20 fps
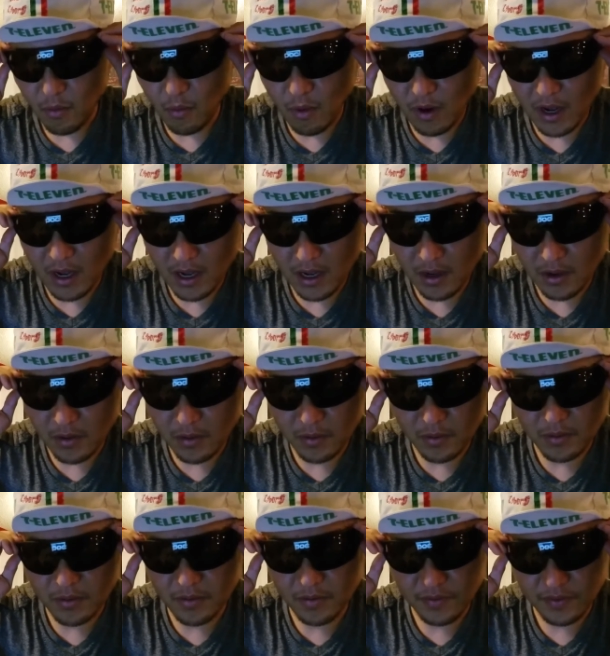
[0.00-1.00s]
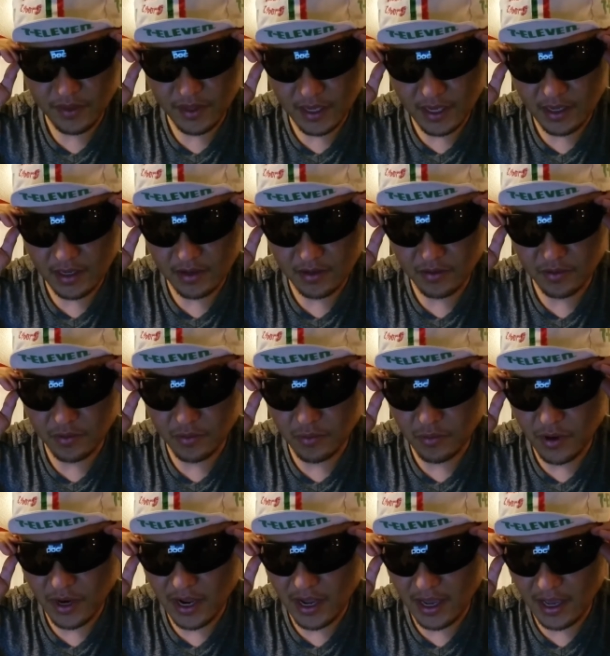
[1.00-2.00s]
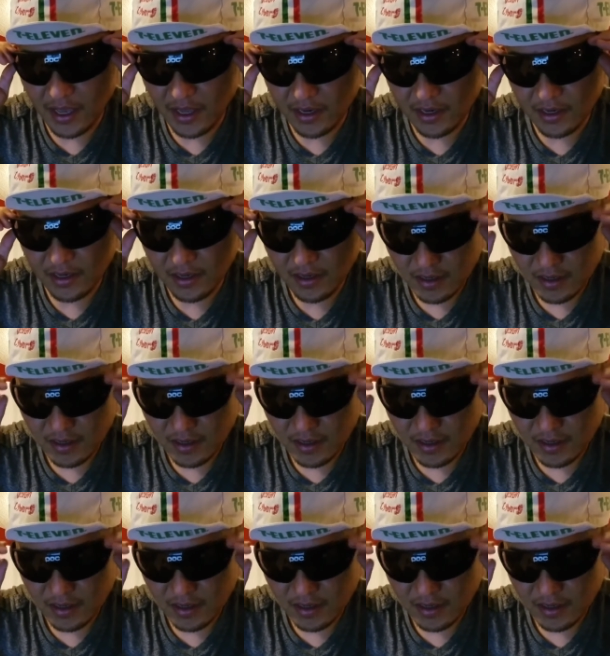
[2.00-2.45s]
wow, that is rad.